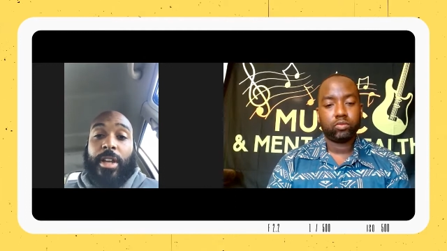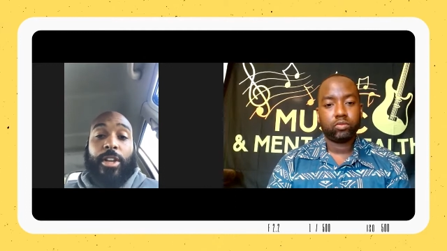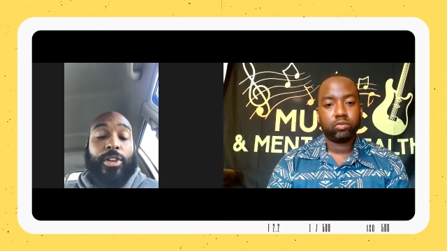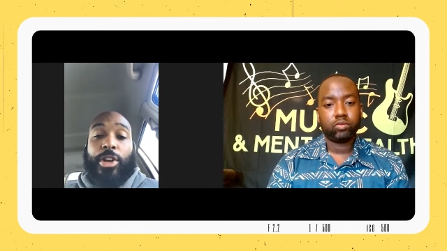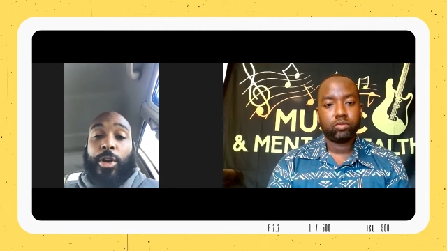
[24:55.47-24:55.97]

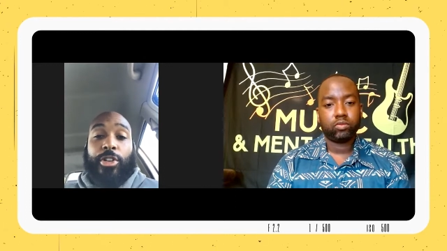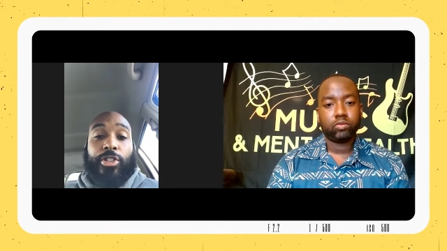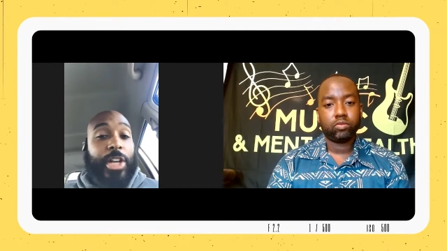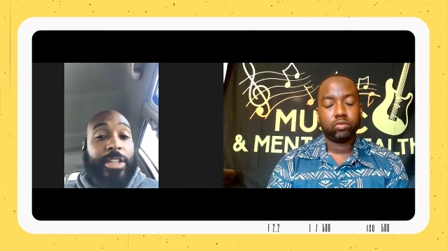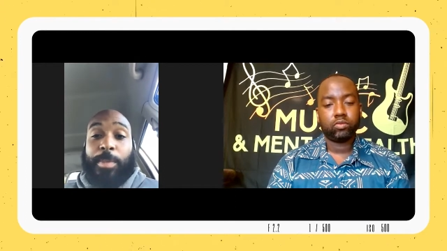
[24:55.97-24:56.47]
Speaker 1: You know, your
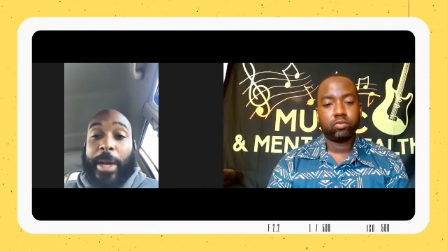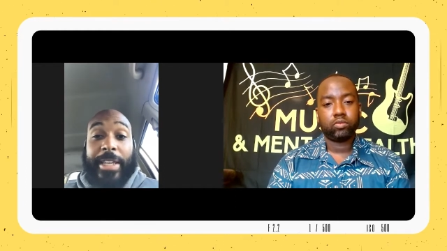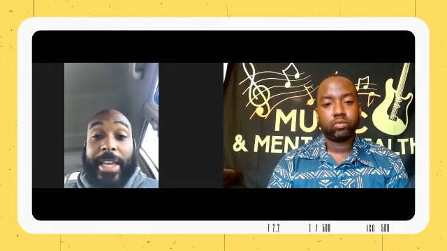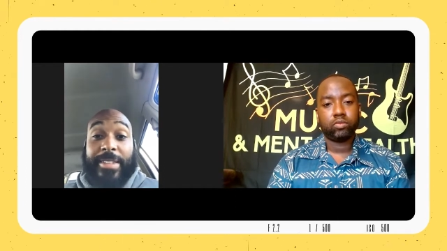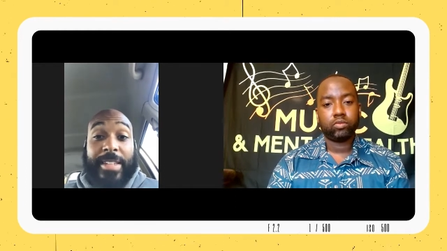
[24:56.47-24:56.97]
chest might
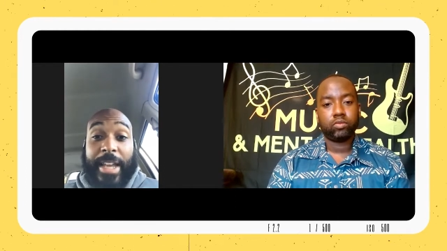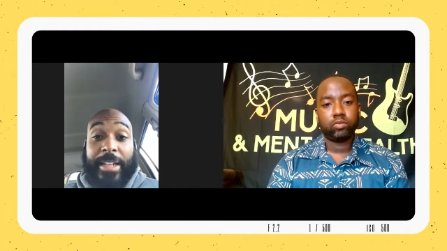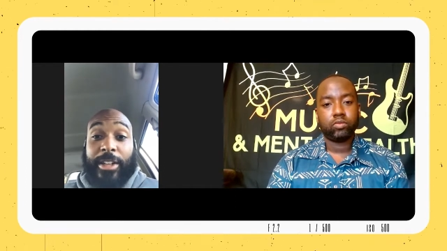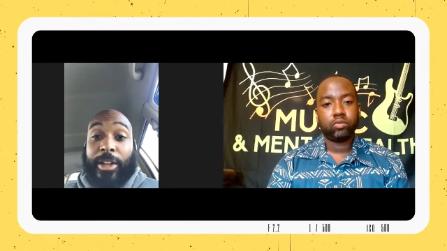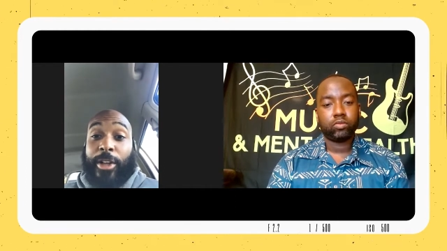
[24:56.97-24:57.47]
get
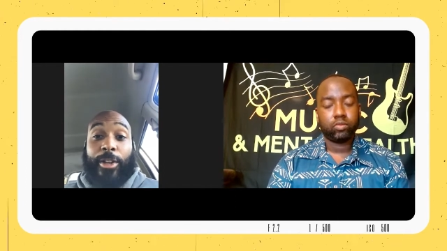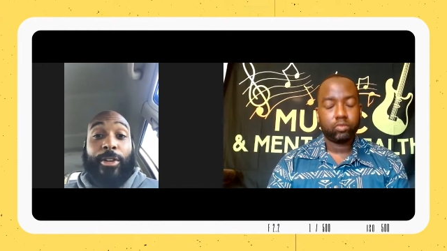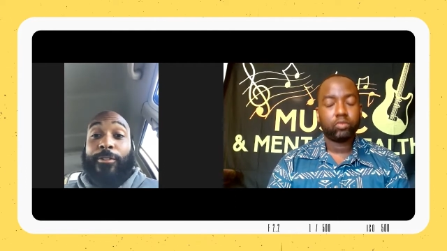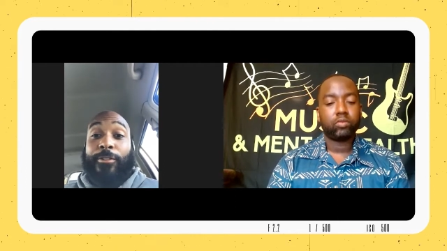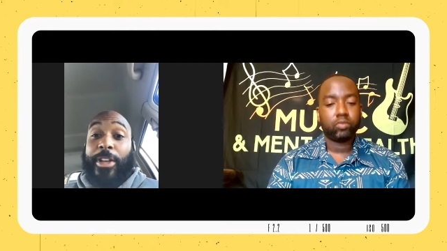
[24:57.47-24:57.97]
tight,
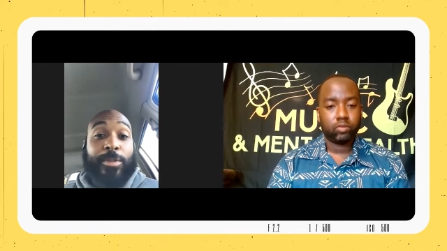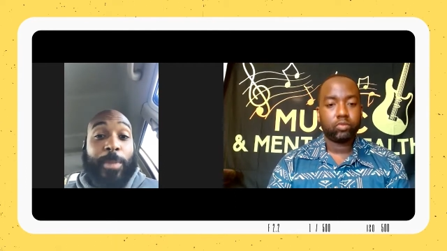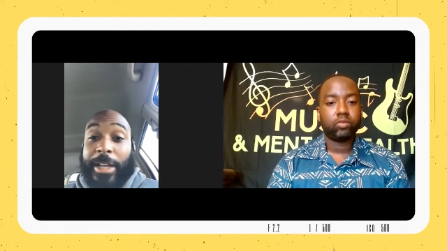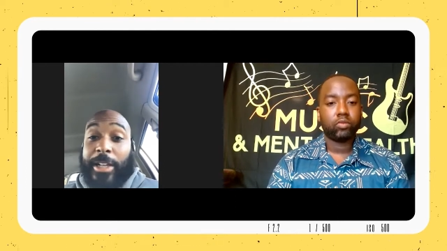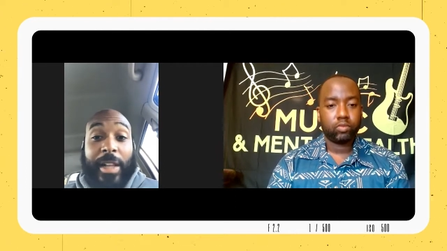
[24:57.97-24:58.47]
your fist
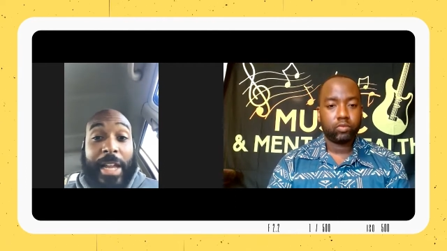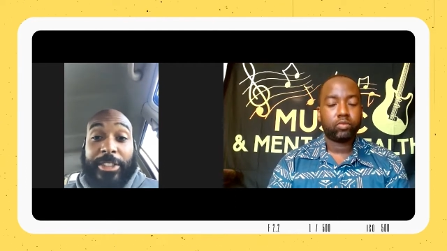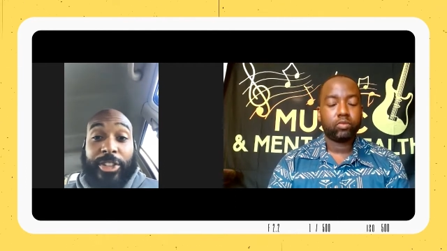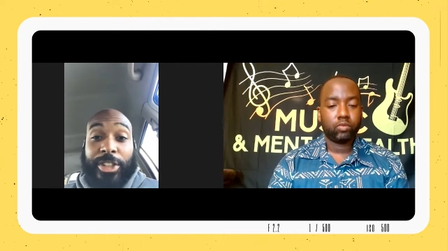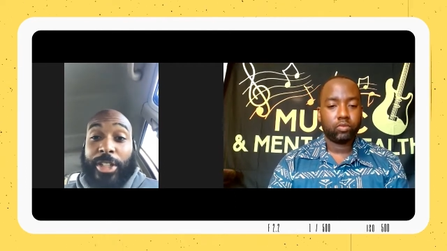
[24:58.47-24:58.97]
might
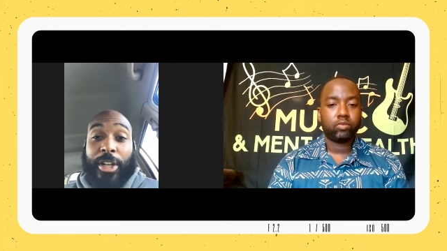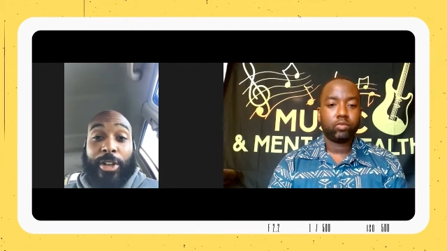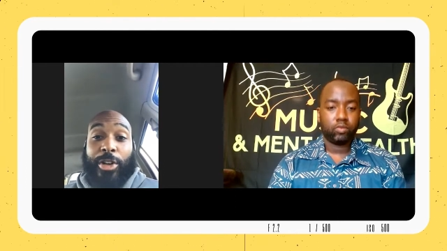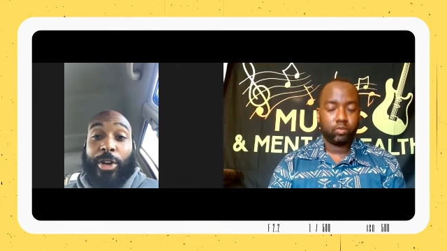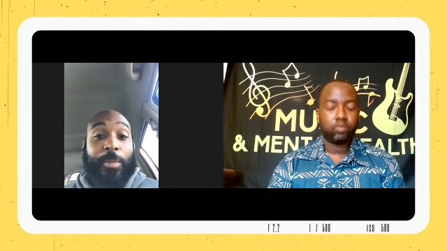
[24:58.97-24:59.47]
clench,
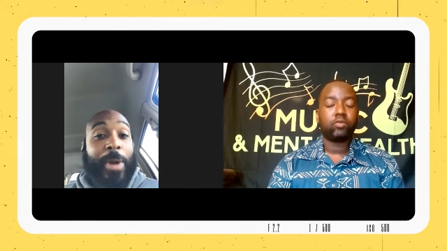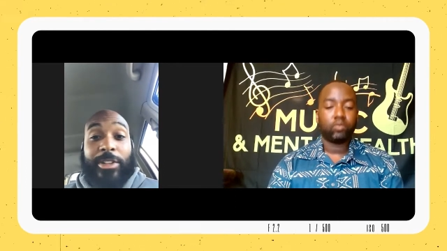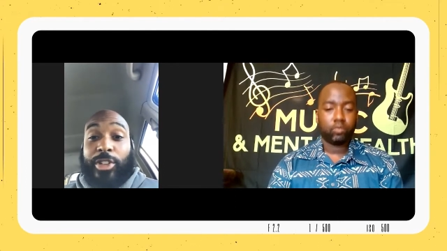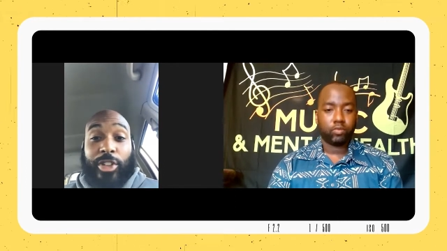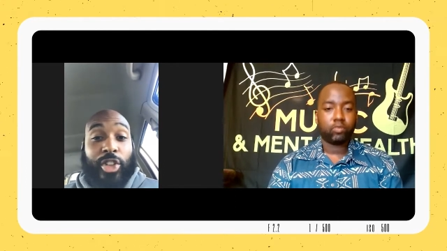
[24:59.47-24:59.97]
you know, you
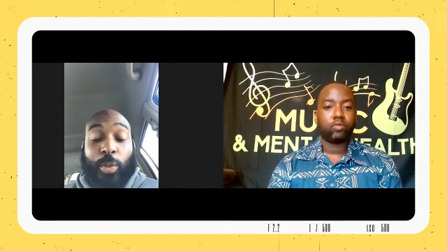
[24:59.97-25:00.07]
might start